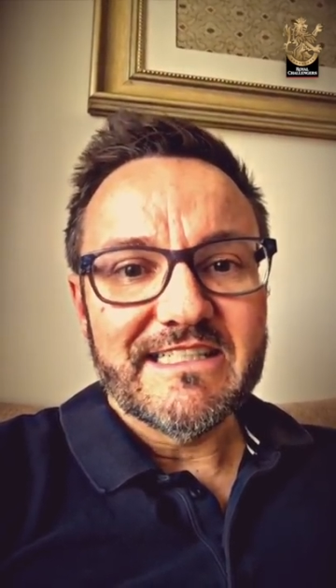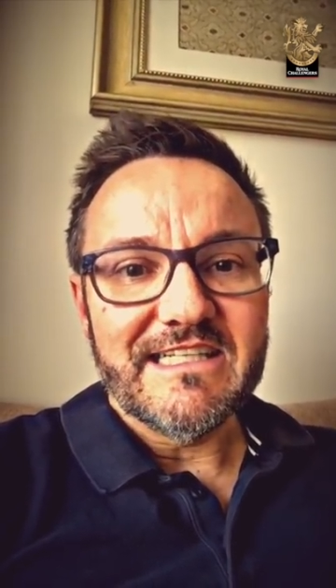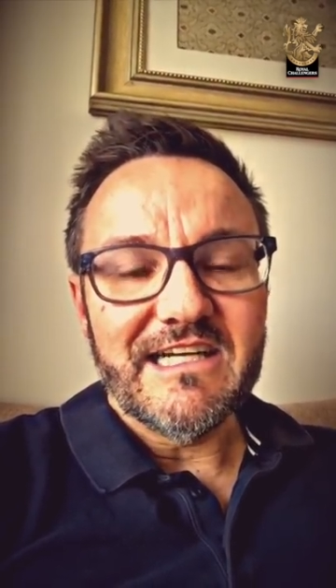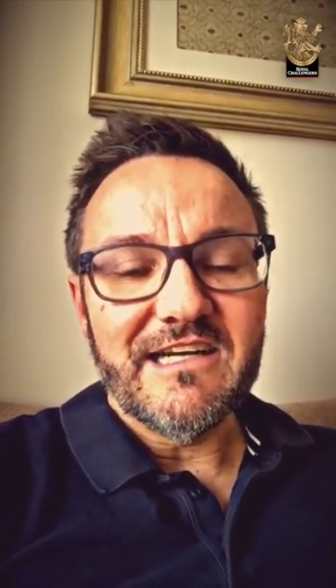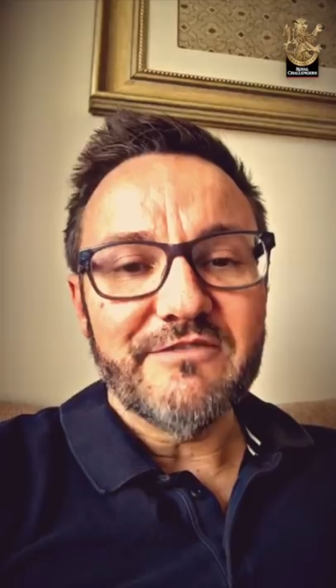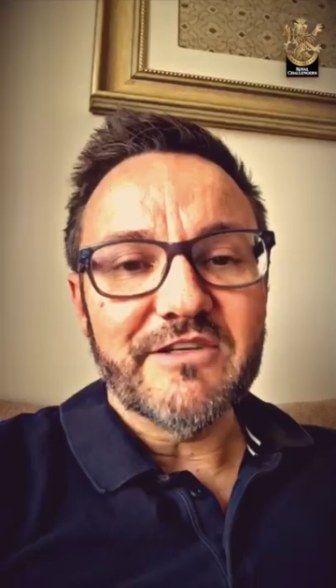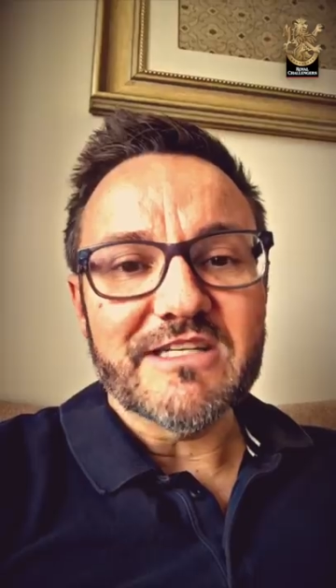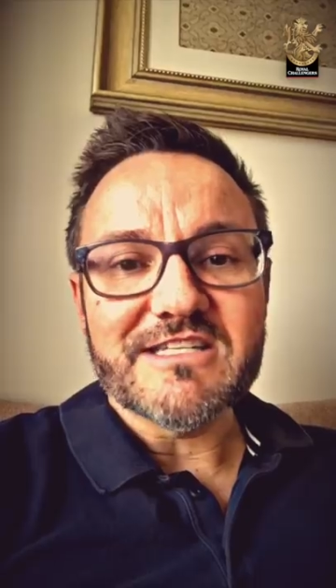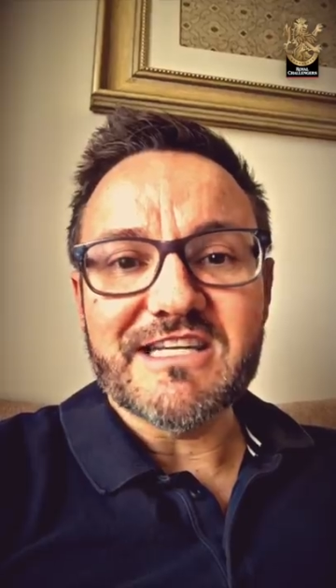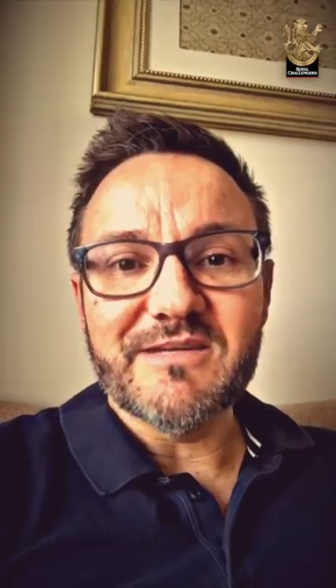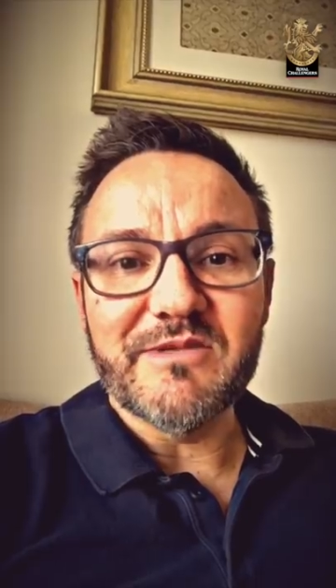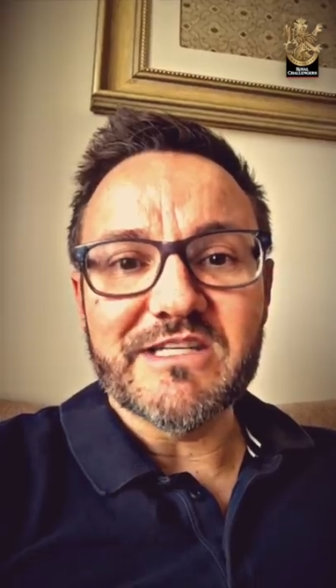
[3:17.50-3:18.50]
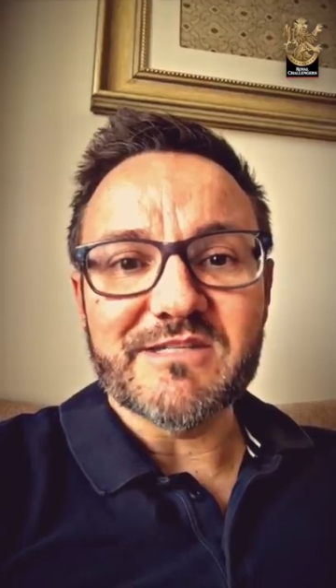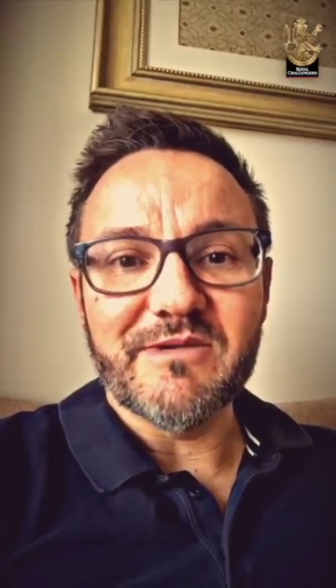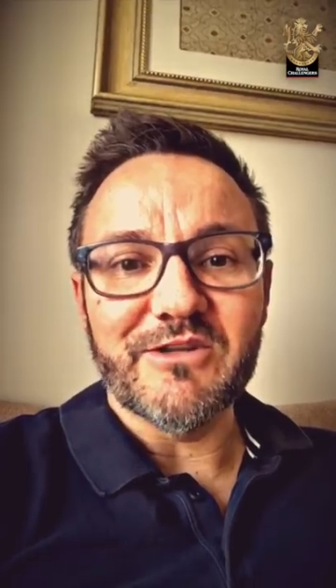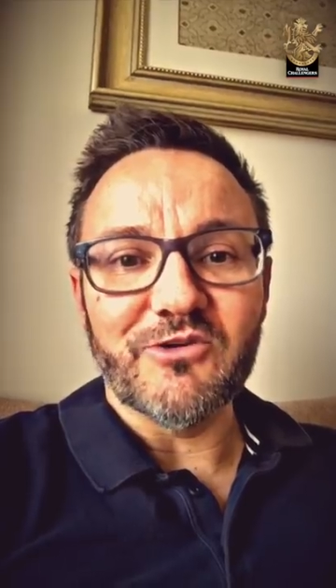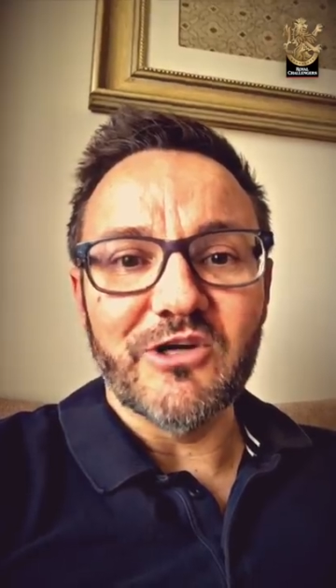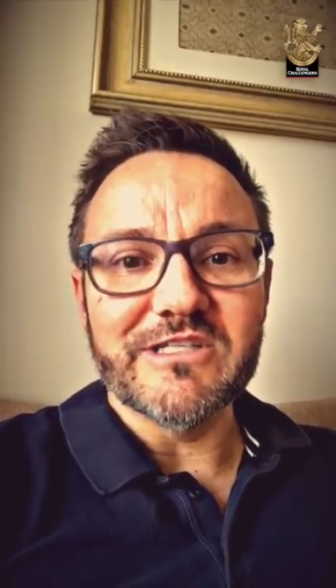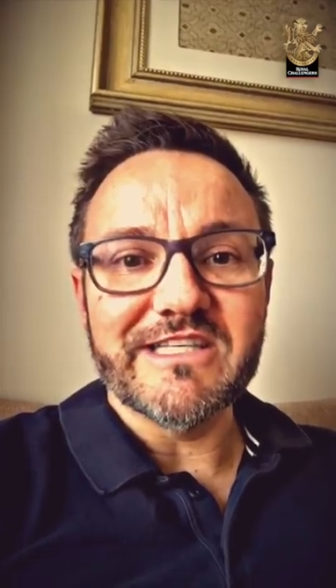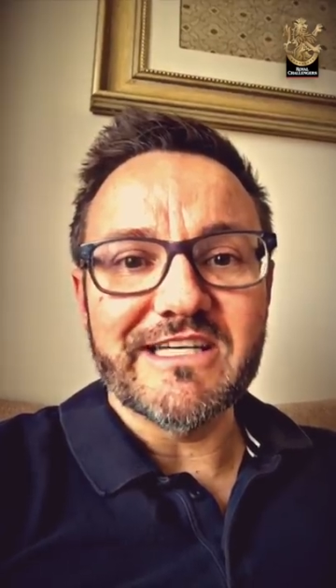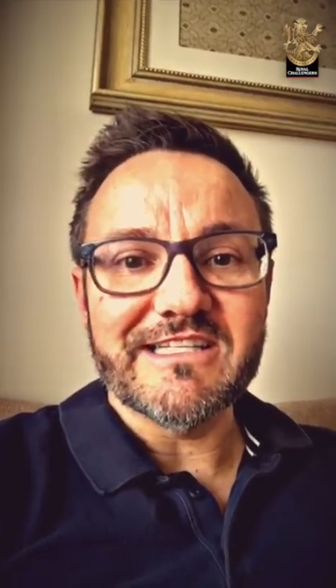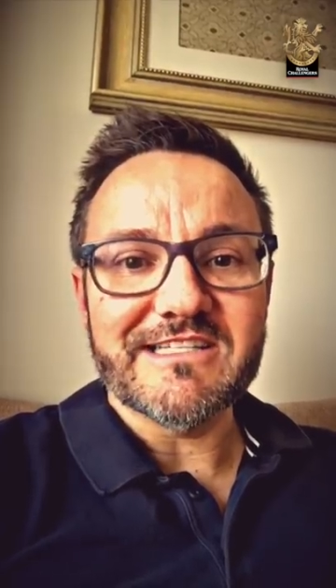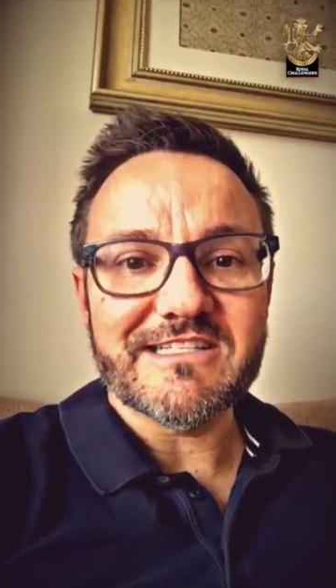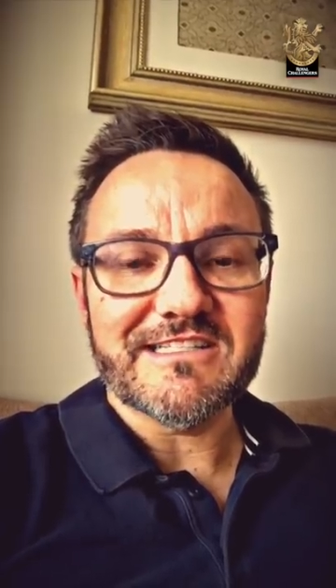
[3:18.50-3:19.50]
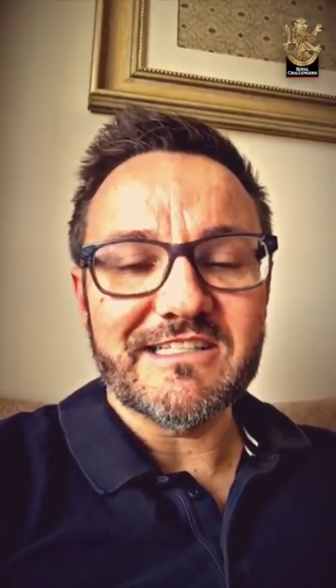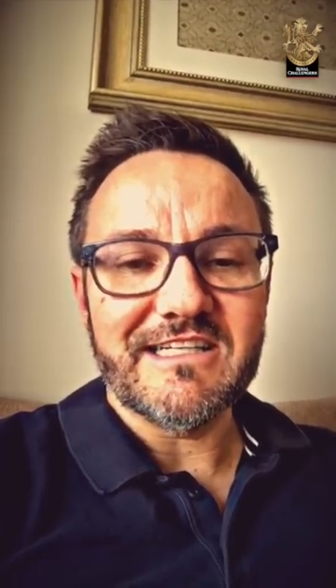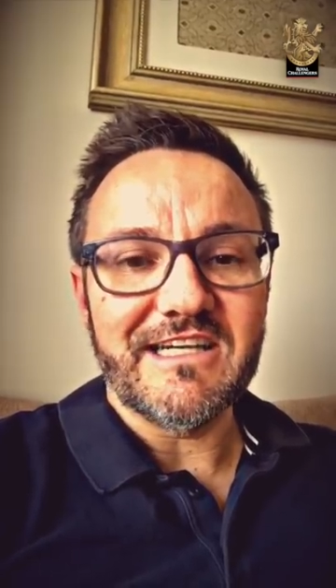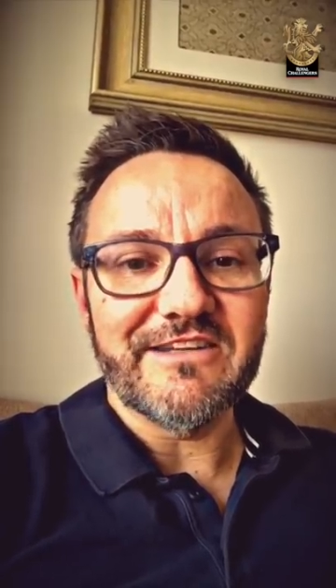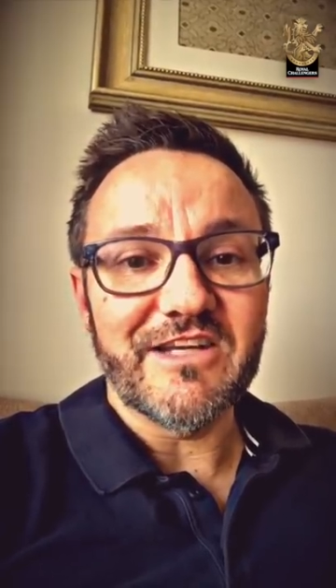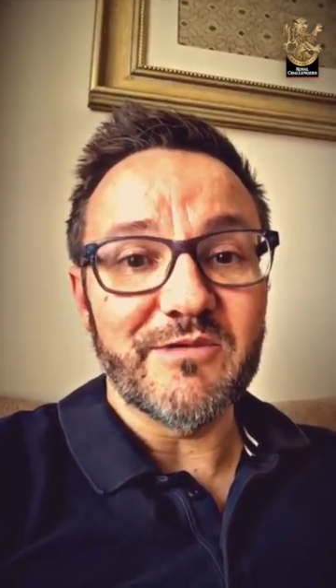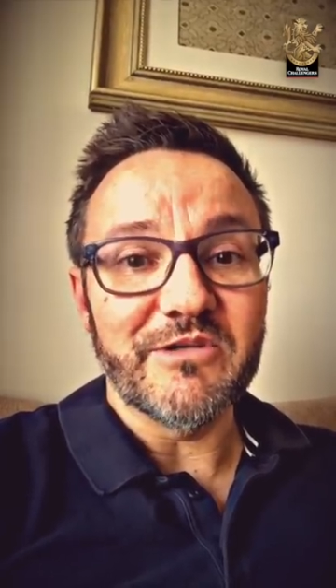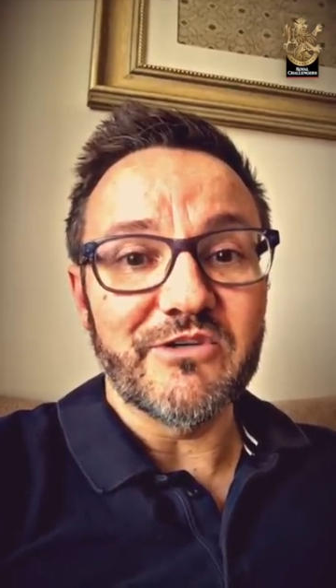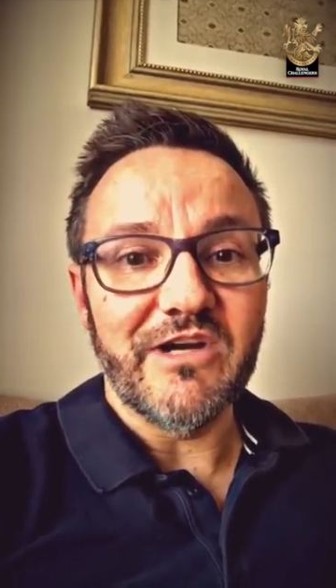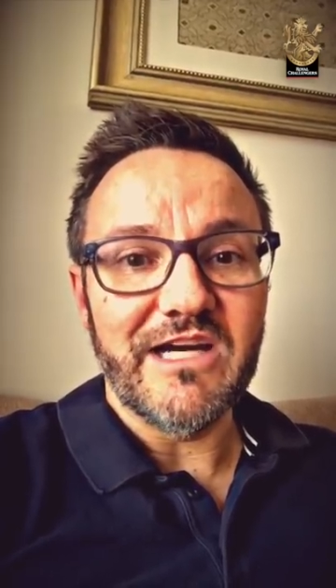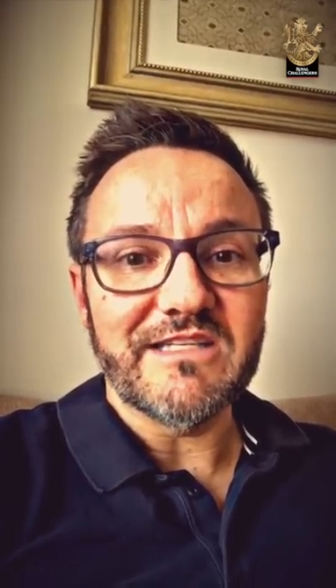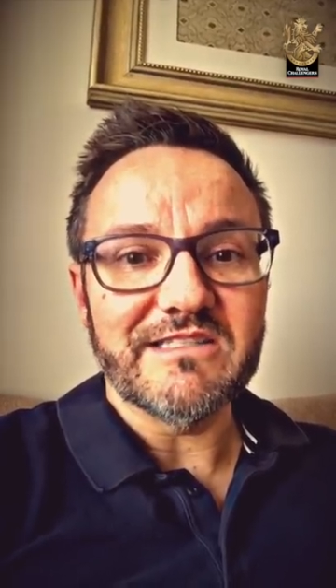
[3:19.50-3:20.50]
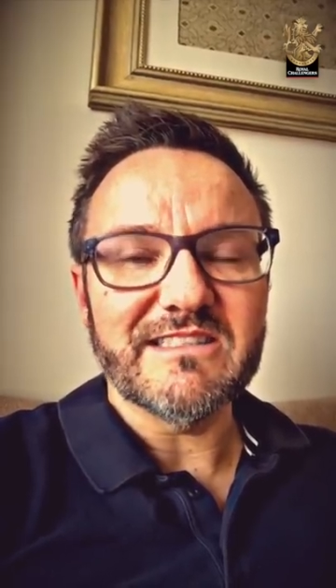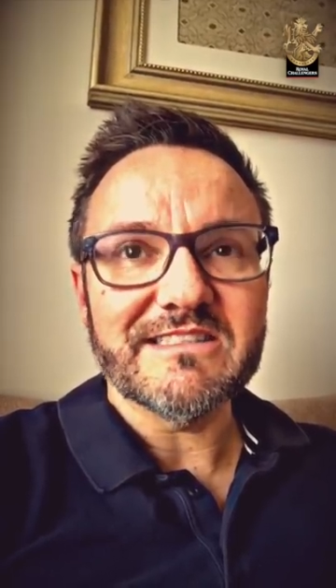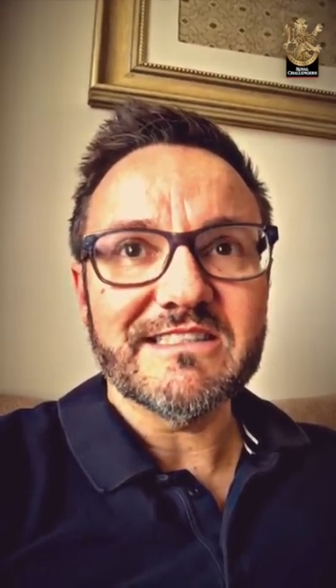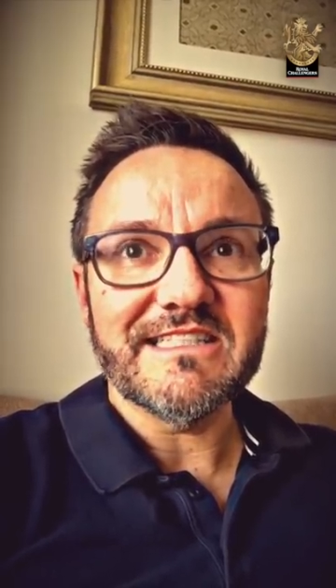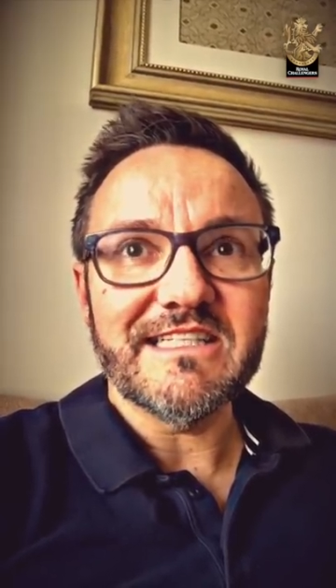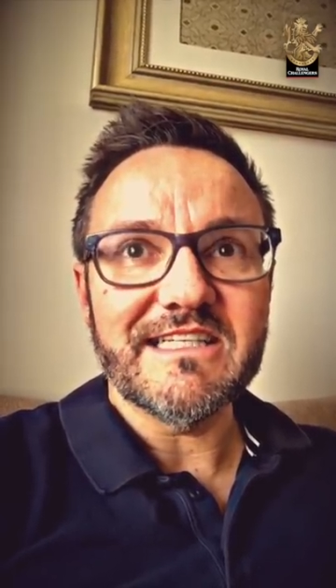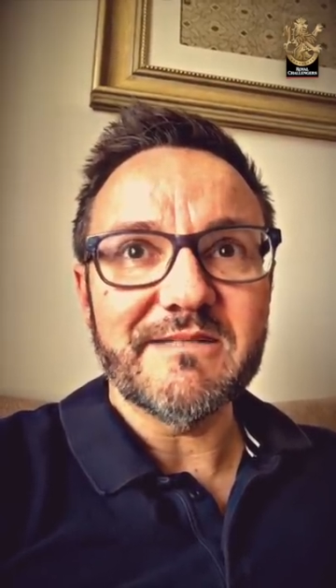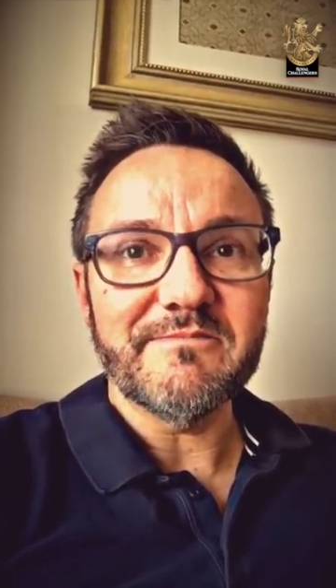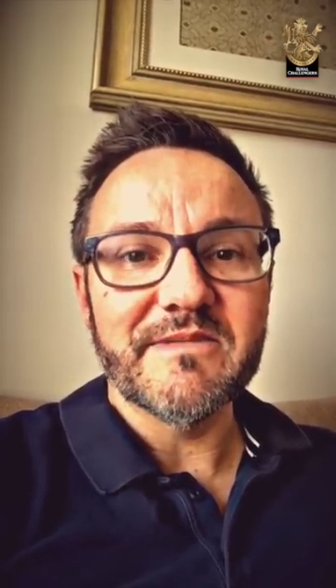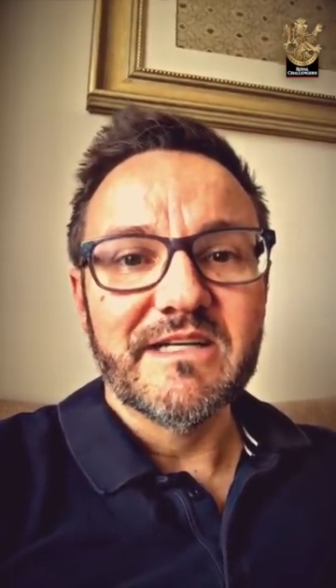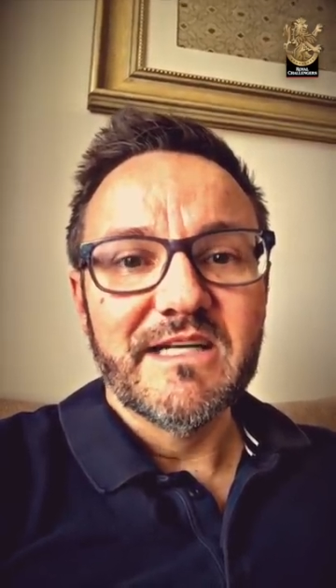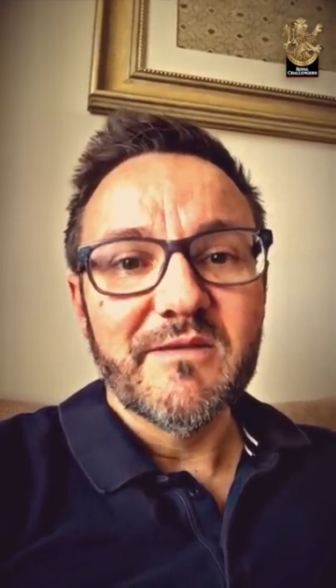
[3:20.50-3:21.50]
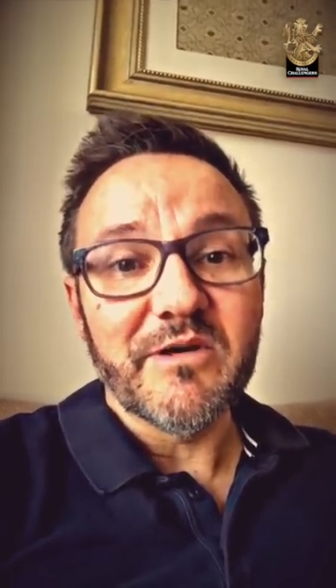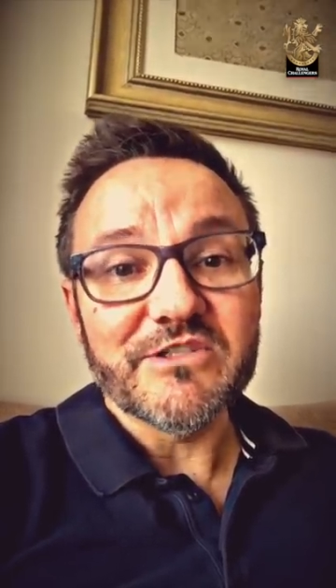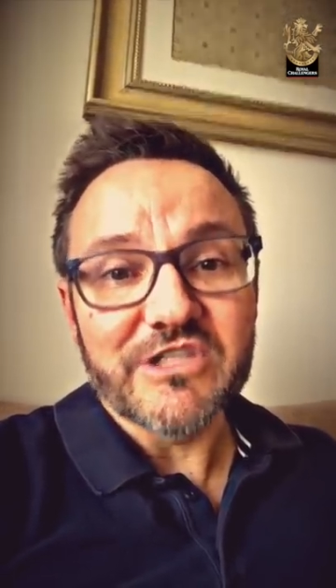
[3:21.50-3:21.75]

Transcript: if you can send me some other ideas, that'd be great. But